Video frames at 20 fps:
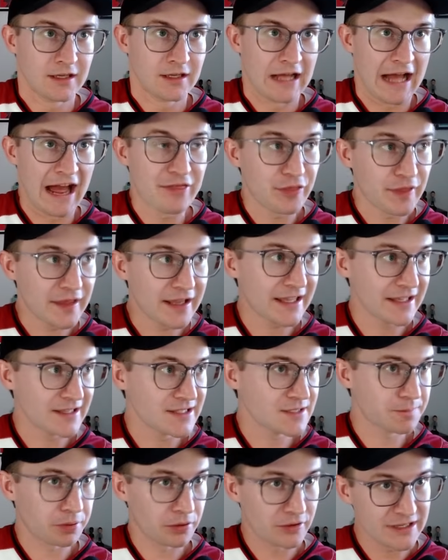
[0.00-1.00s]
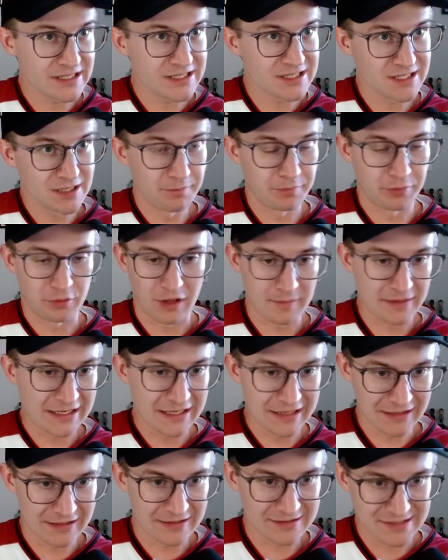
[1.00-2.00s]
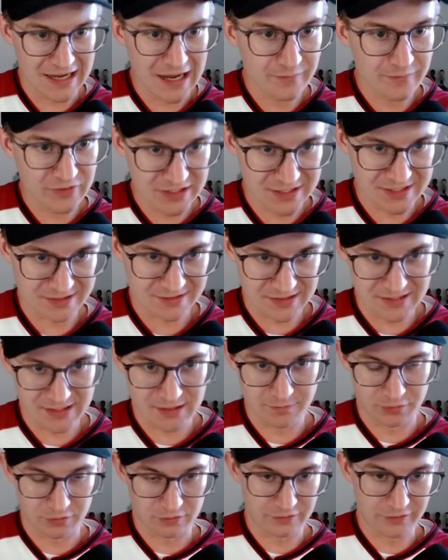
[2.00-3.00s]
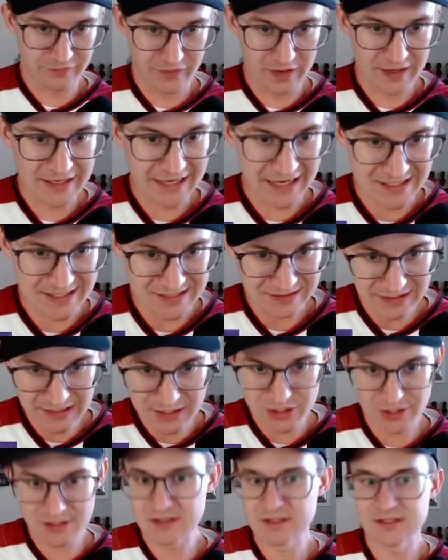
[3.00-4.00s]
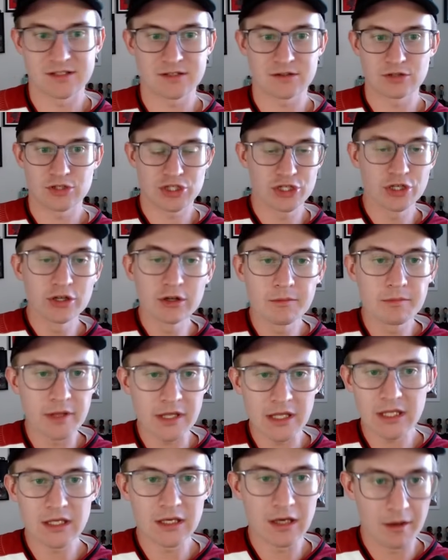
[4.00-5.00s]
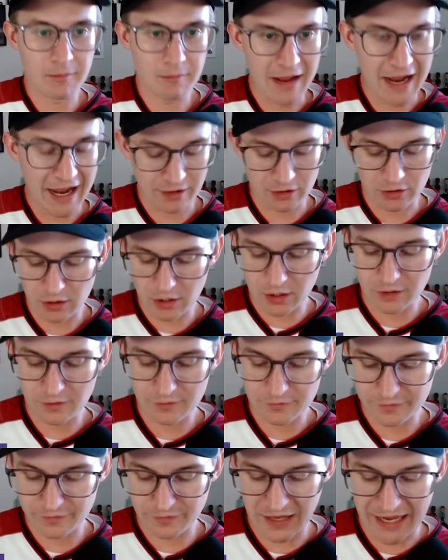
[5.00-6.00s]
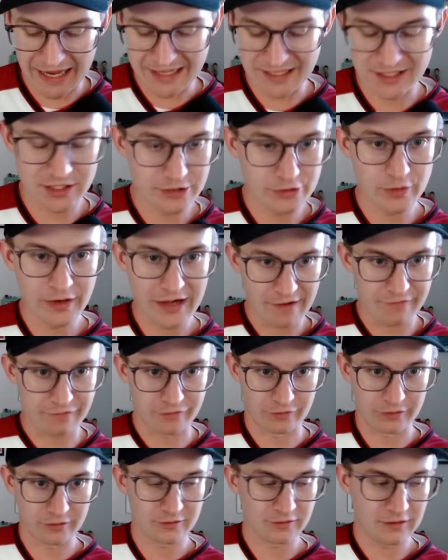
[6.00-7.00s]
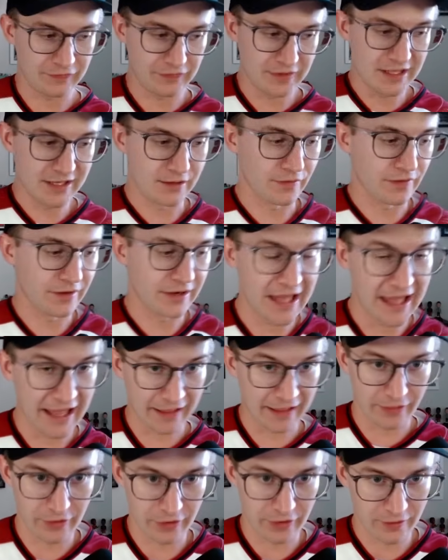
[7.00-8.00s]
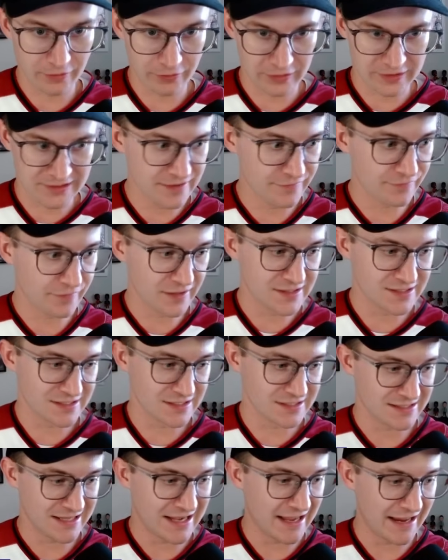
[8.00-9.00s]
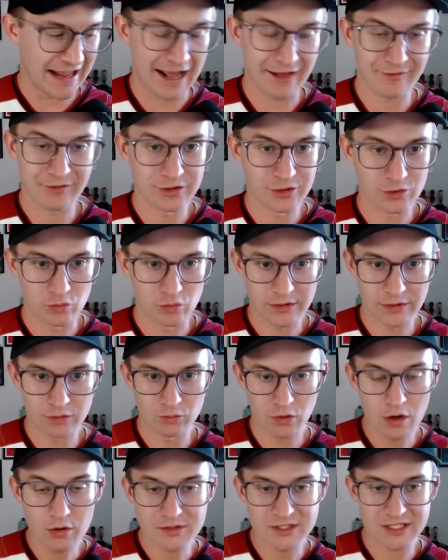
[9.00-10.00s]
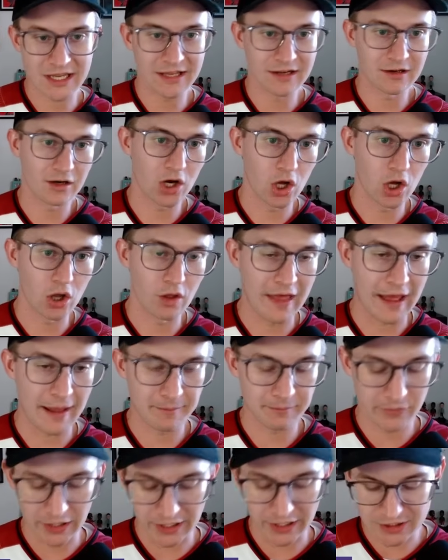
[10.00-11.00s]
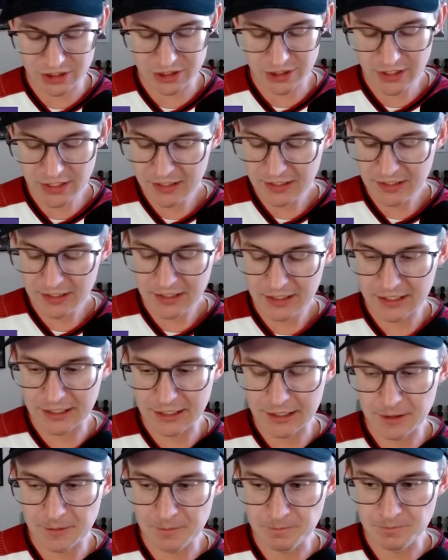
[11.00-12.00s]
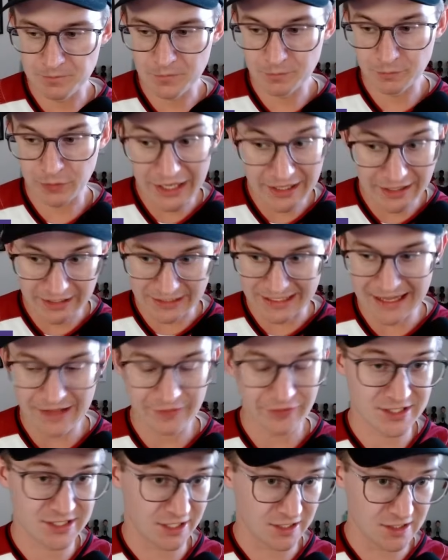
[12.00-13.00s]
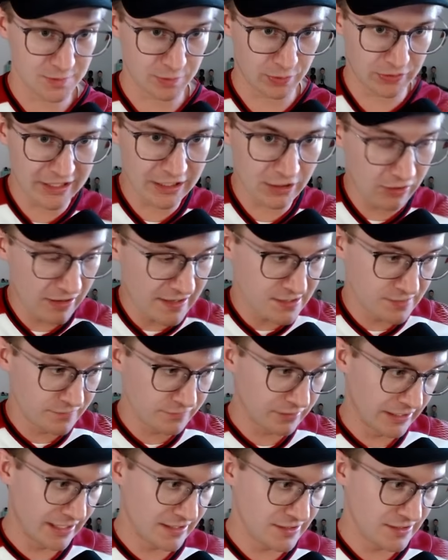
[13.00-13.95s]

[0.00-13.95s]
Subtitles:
I think it's pretty simple. I mean, it's obviously simple. Defending isolations should be a matter of IQ and effort at the end of the day. The defense is not having to really rotate all that much. But again, the Suns play aggressively.